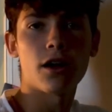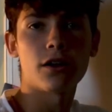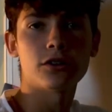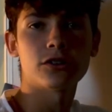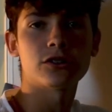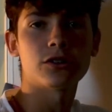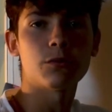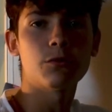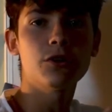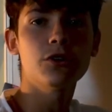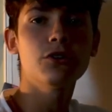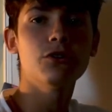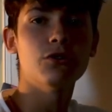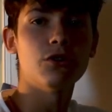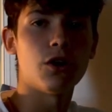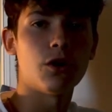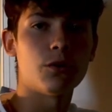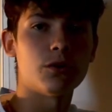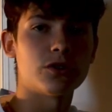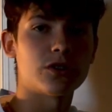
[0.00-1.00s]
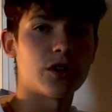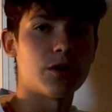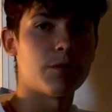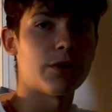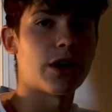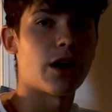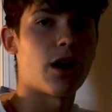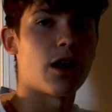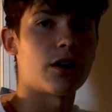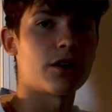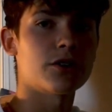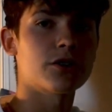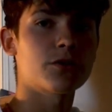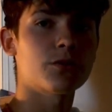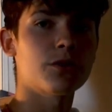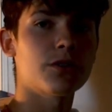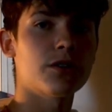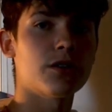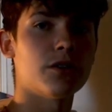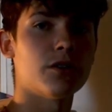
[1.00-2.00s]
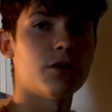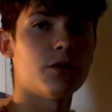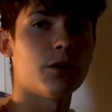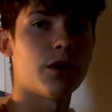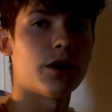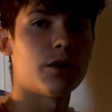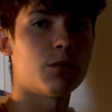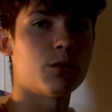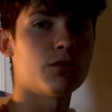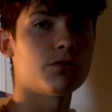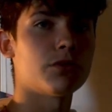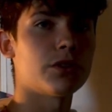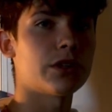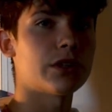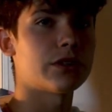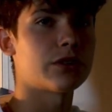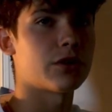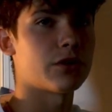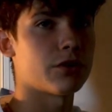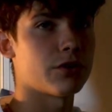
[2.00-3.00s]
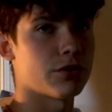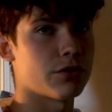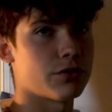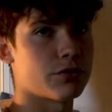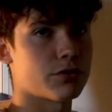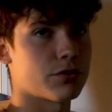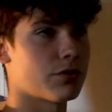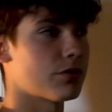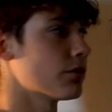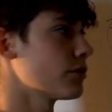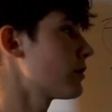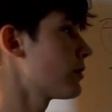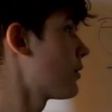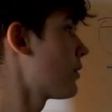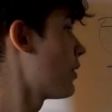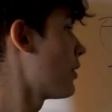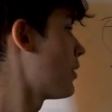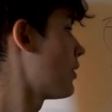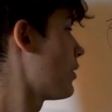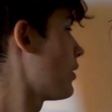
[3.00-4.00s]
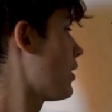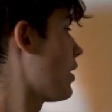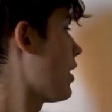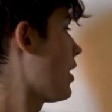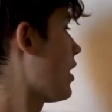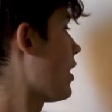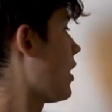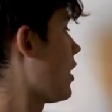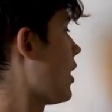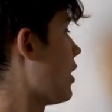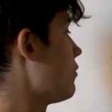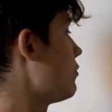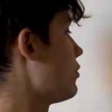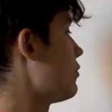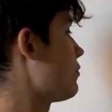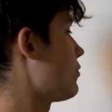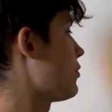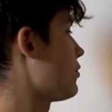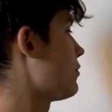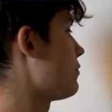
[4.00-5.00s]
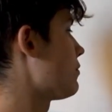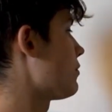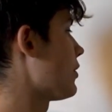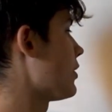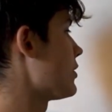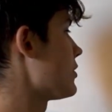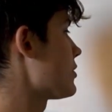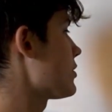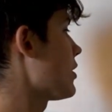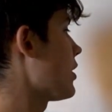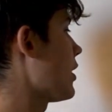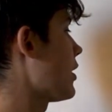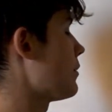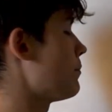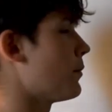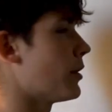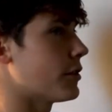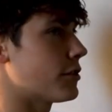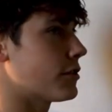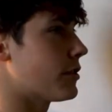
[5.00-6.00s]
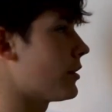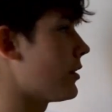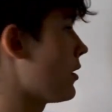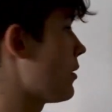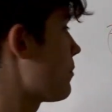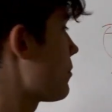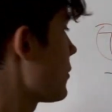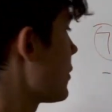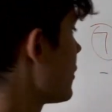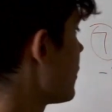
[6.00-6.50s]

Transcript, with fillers: someone you know is going to be honest with you and will really tell you the truth. I wrote third friends. I messed it up.